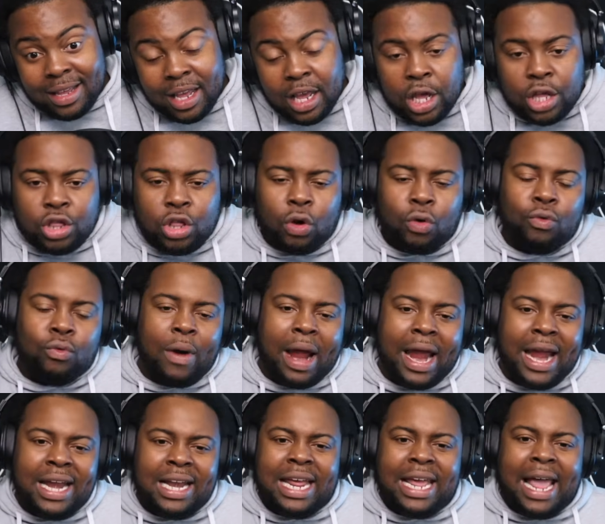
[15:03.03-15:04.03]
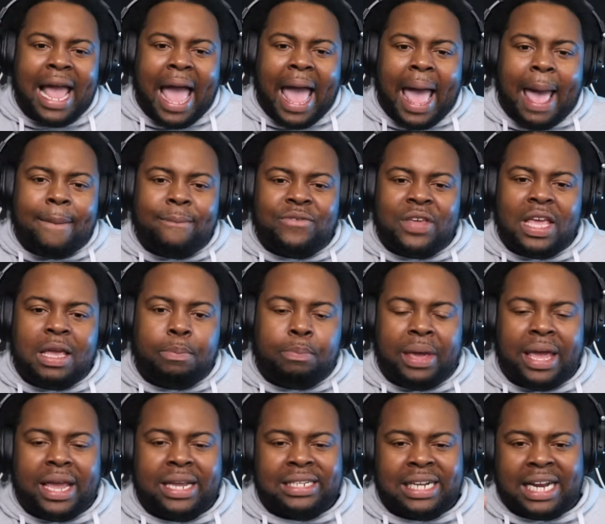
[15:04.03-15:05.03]
The reigning
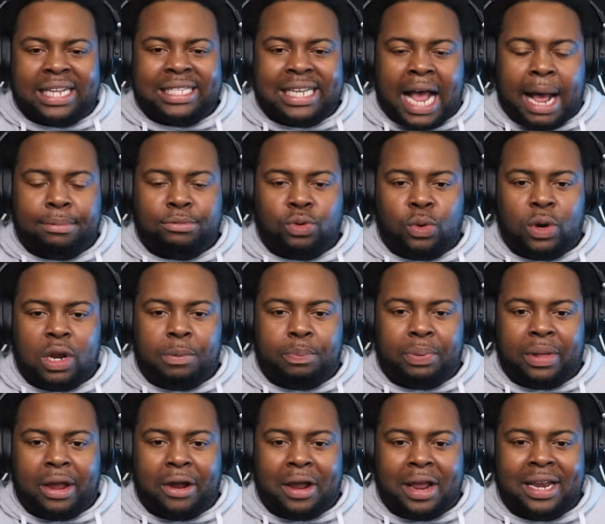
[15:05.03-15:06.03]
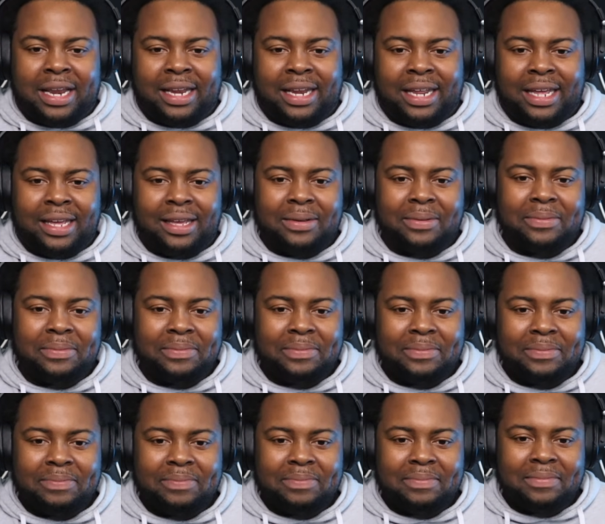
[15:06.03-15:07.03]
MVP is not a top 20 player in the league.
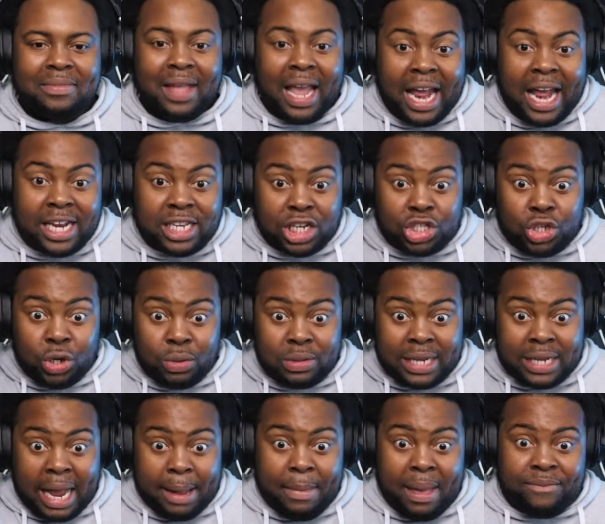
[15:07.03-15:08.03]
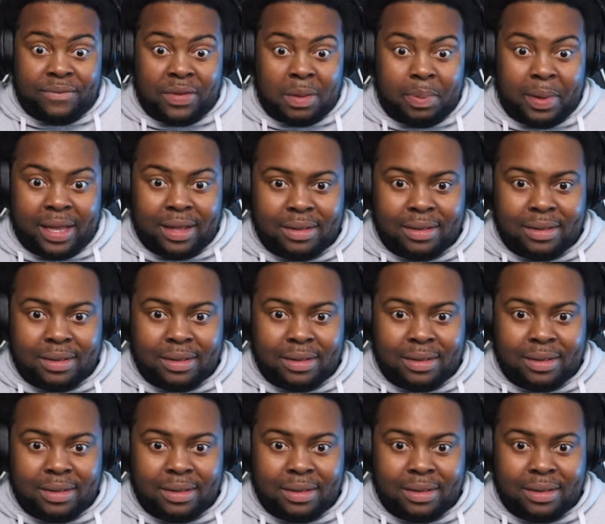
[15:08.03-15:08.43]
And he's a two-time MVP.